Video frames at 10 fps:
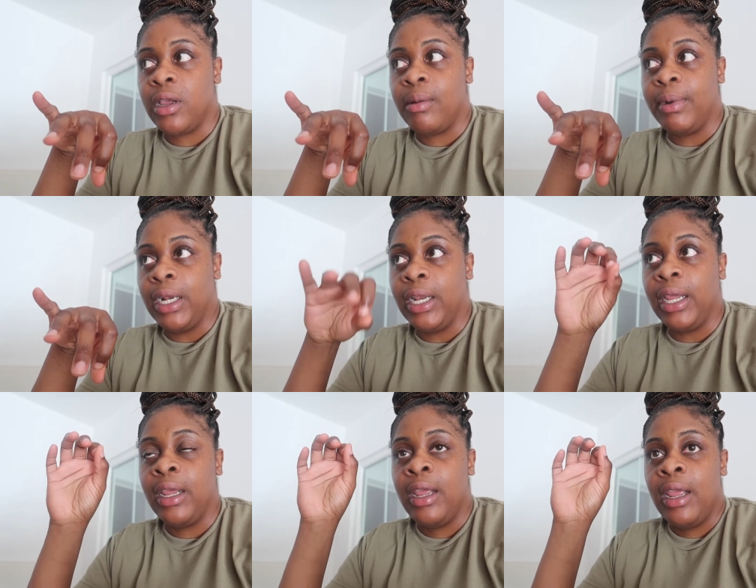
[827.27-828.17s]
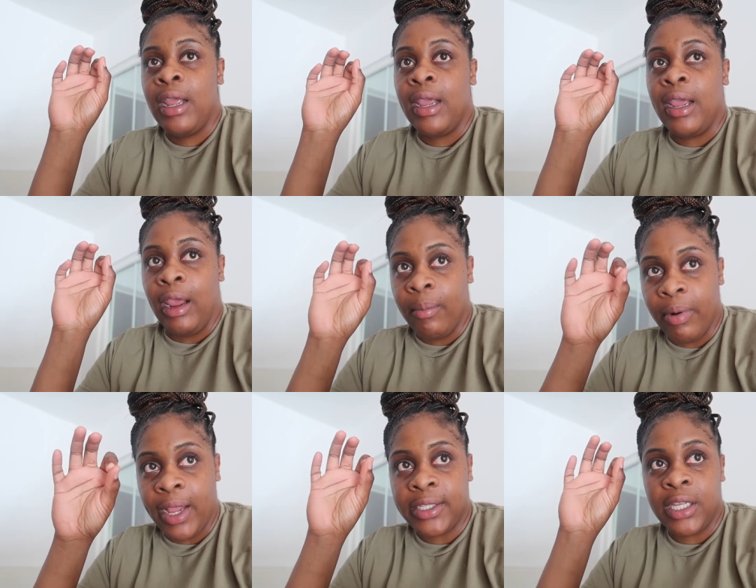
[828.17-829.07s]
So I'm literally in
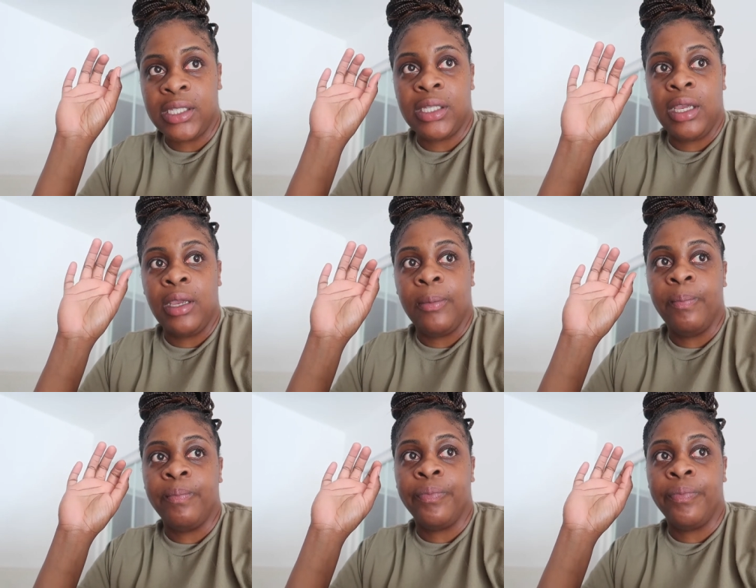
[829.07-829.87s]
processing,